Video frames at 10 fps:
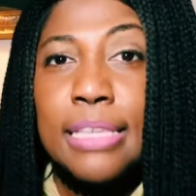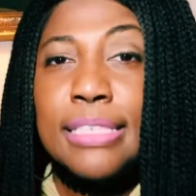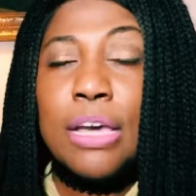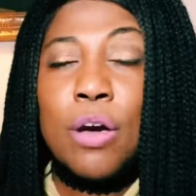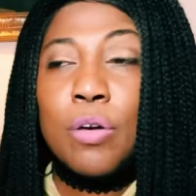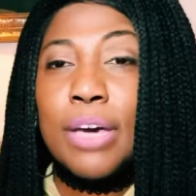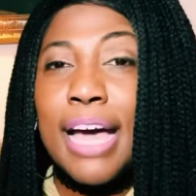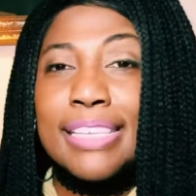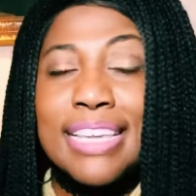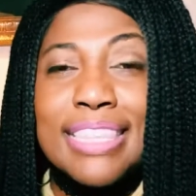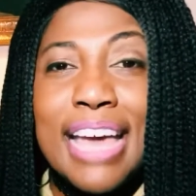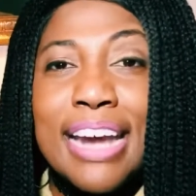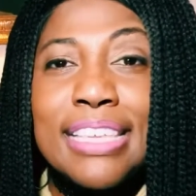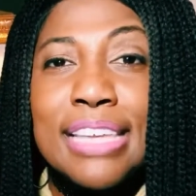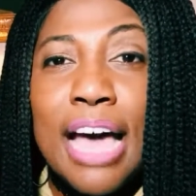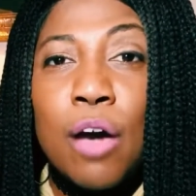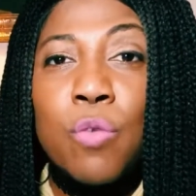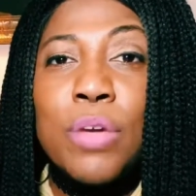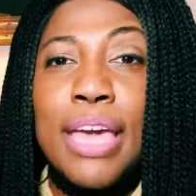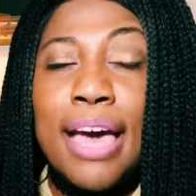So God said that is how
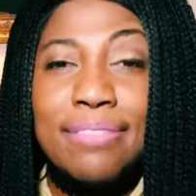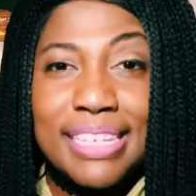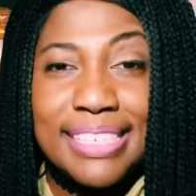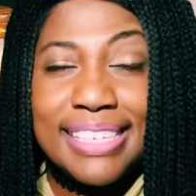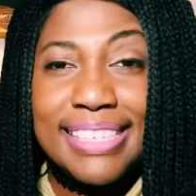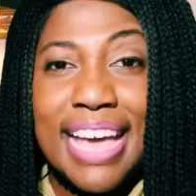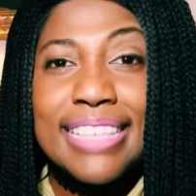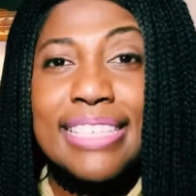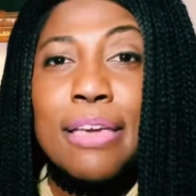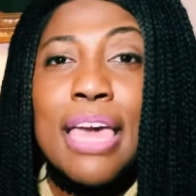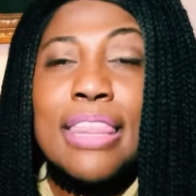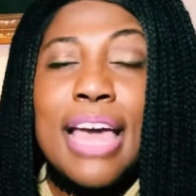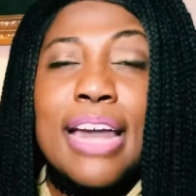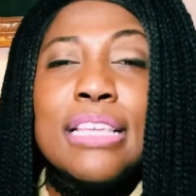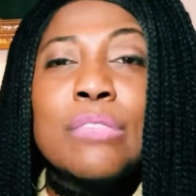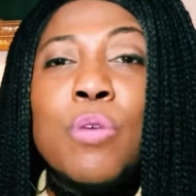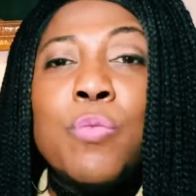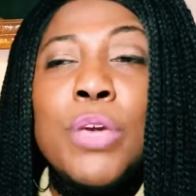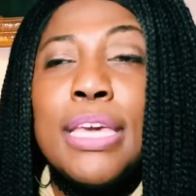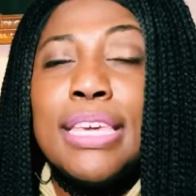we have good success. That is
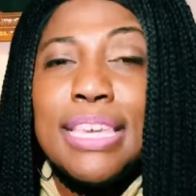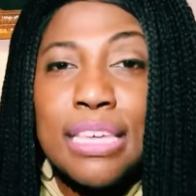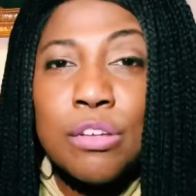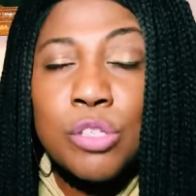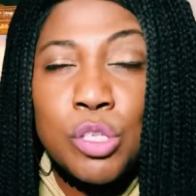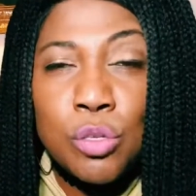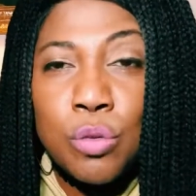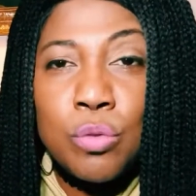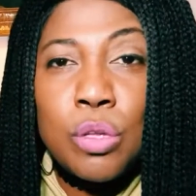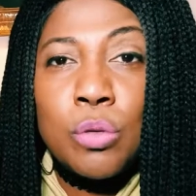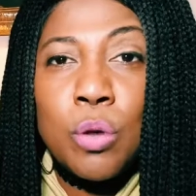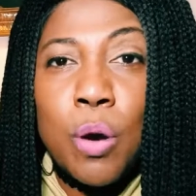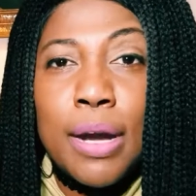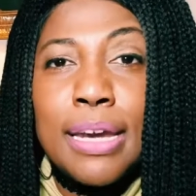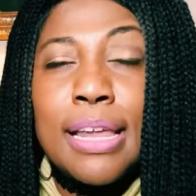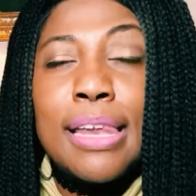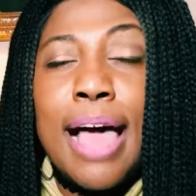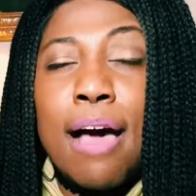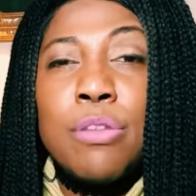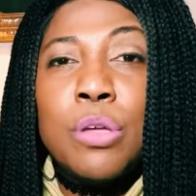when we yield to the Lord and
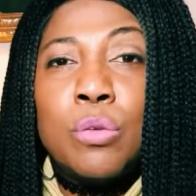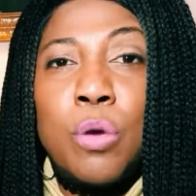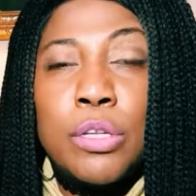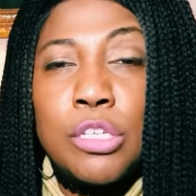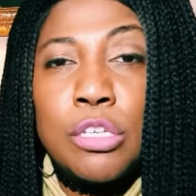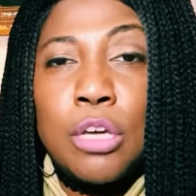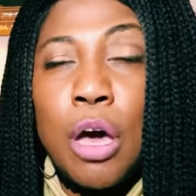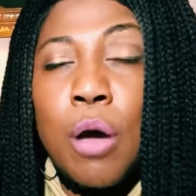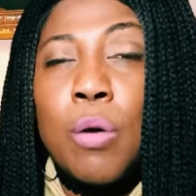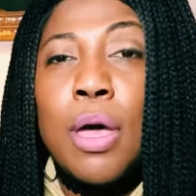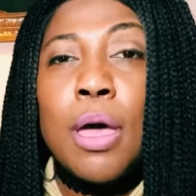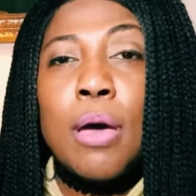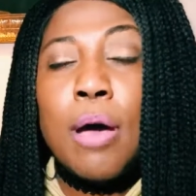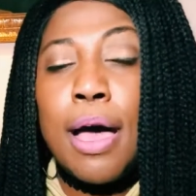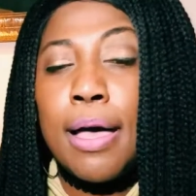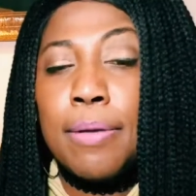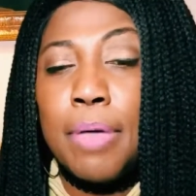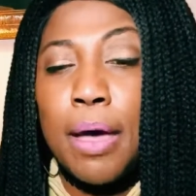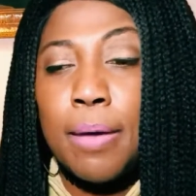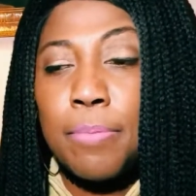allow the Lord to go uh,
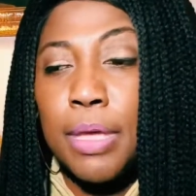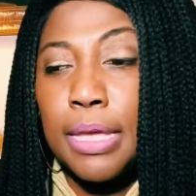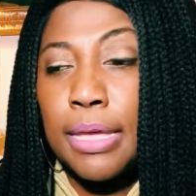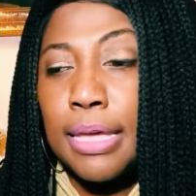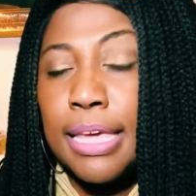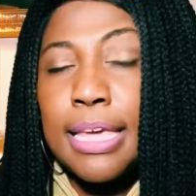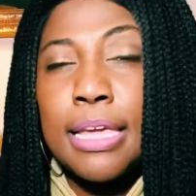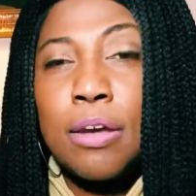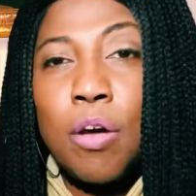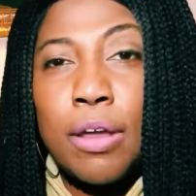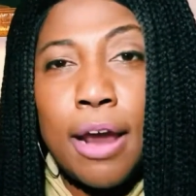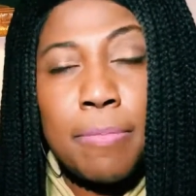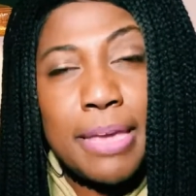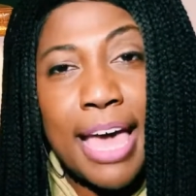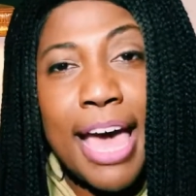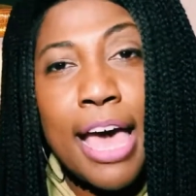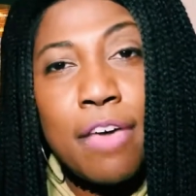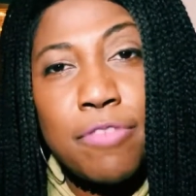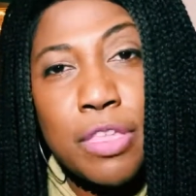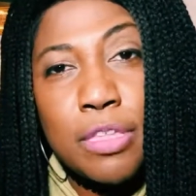um, in on our
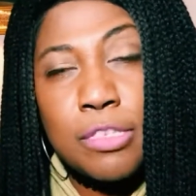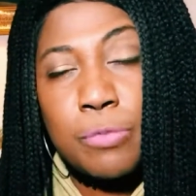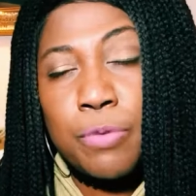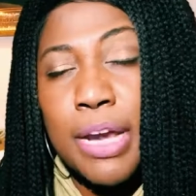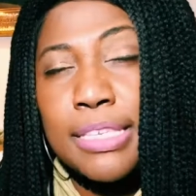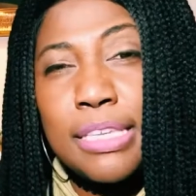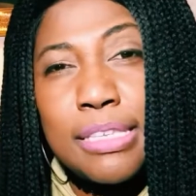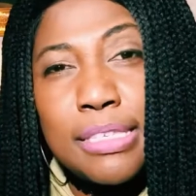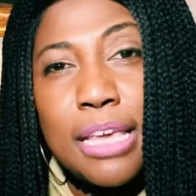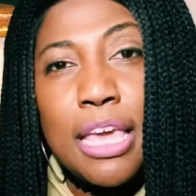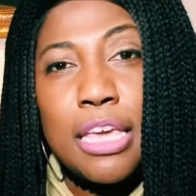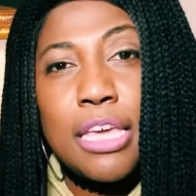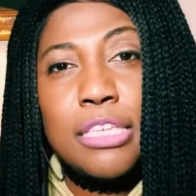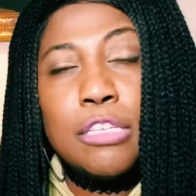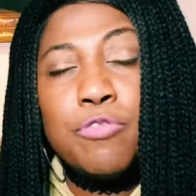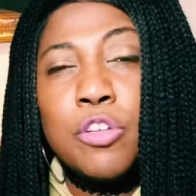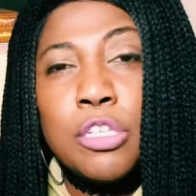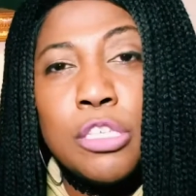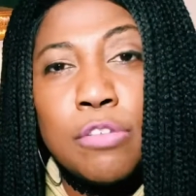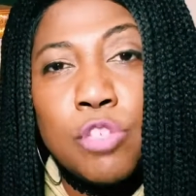behalf. In his presence is the
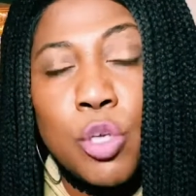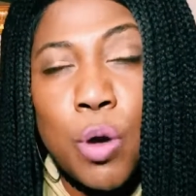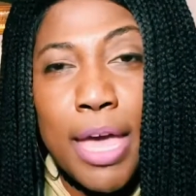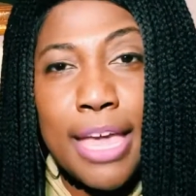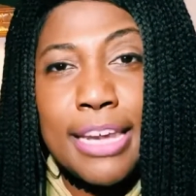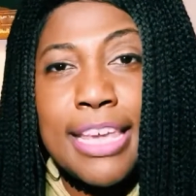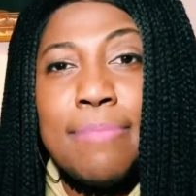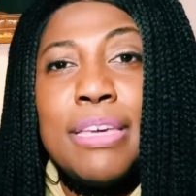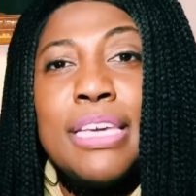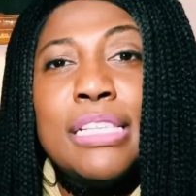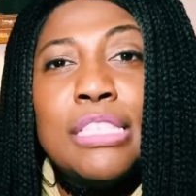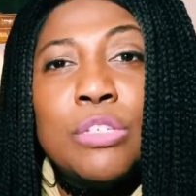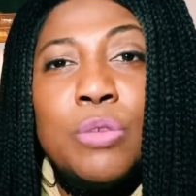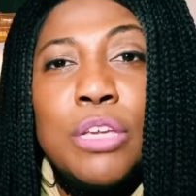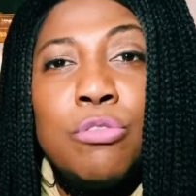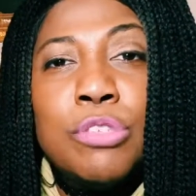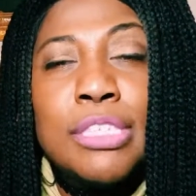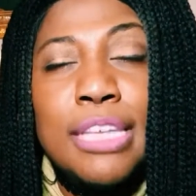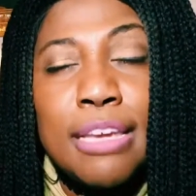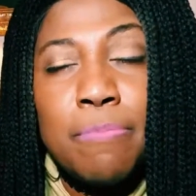fullness of joy and he begins to
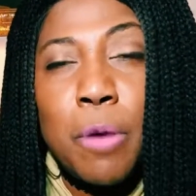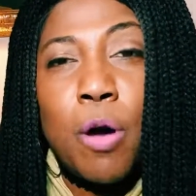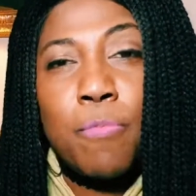intercede